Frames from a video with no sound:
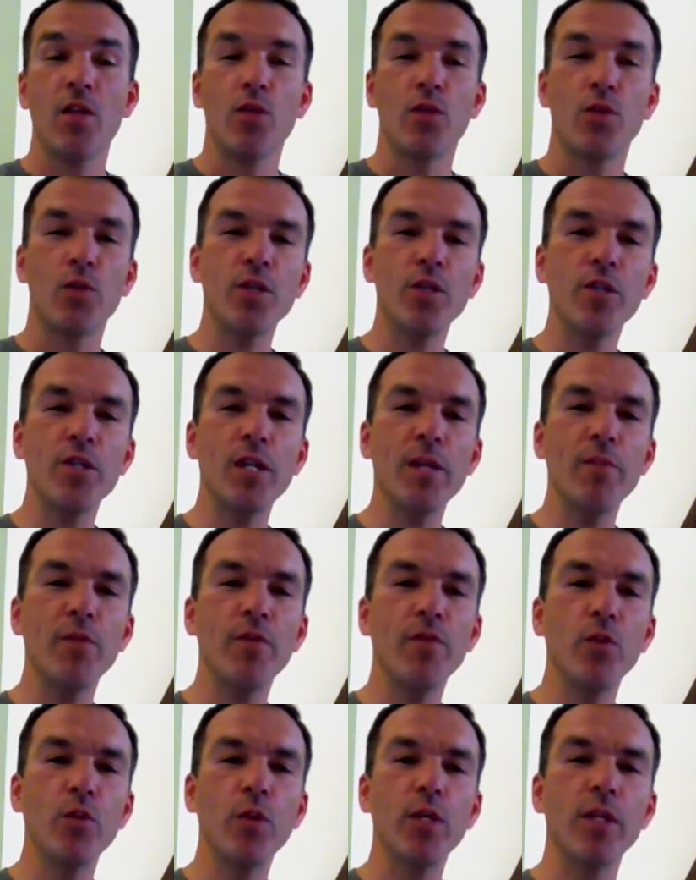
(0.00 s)
The reason I'm
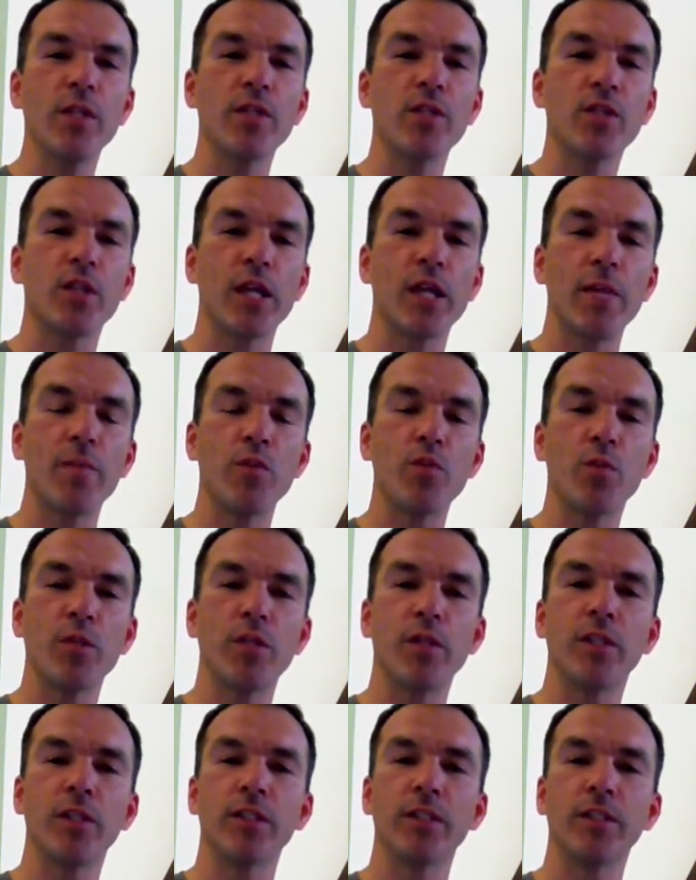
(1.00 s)
reviewing this game is
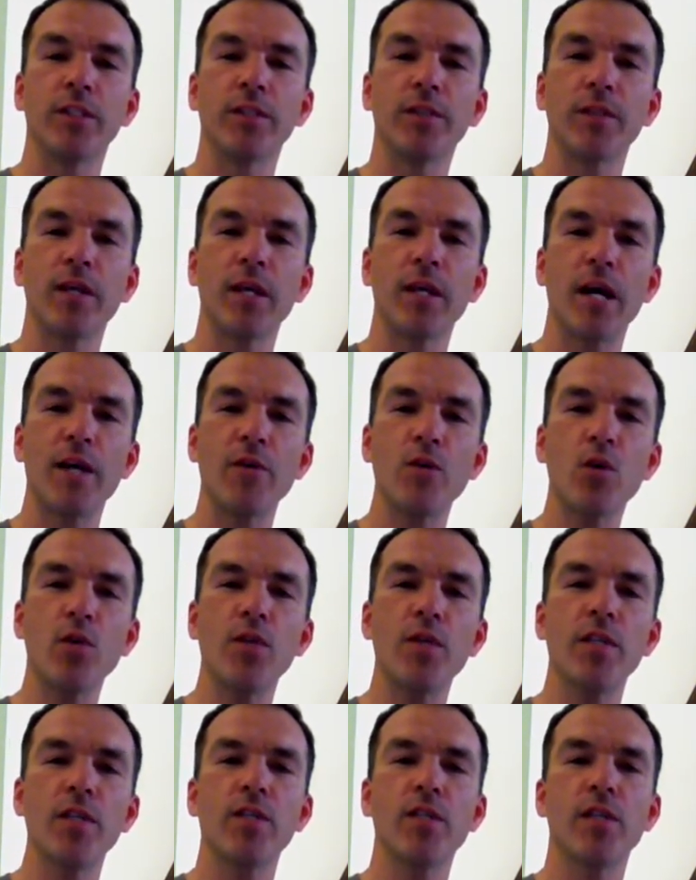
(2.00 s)
because I don't
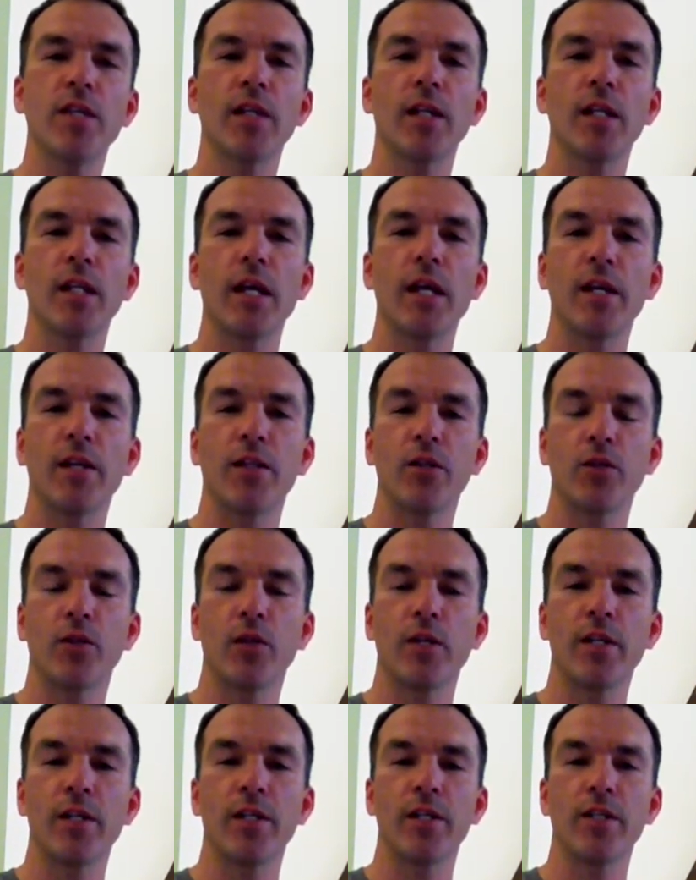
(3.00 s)
think it's getting a lot of the
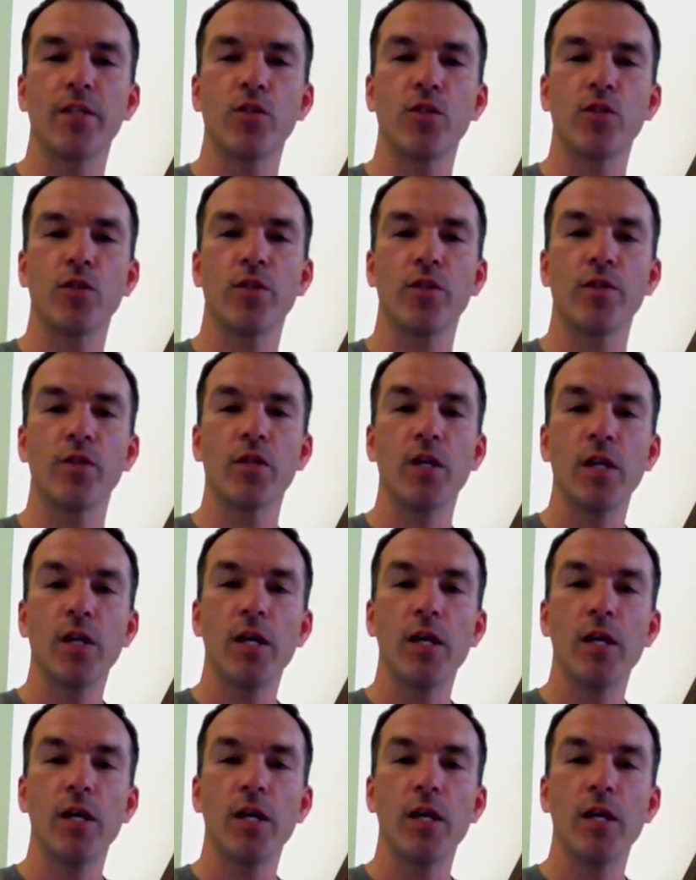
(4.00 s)
credit it deserves.